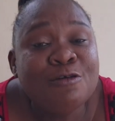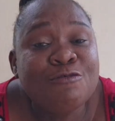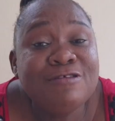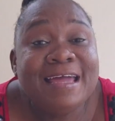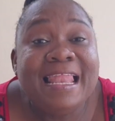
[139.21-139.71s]

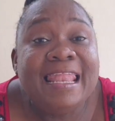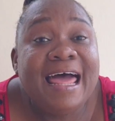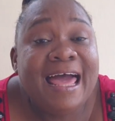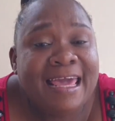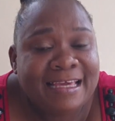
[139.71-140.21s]

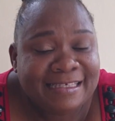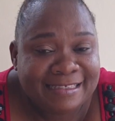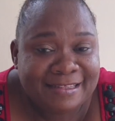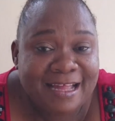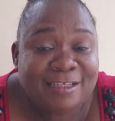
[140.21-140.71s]

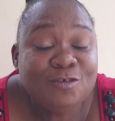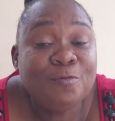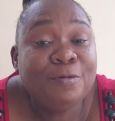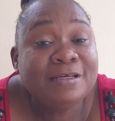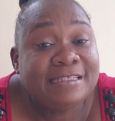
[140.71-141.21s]
realize that you
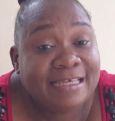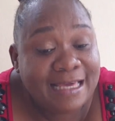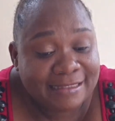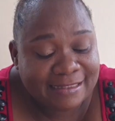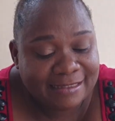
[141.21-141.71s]

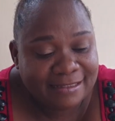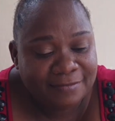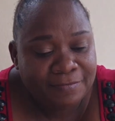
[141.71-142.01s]
possess.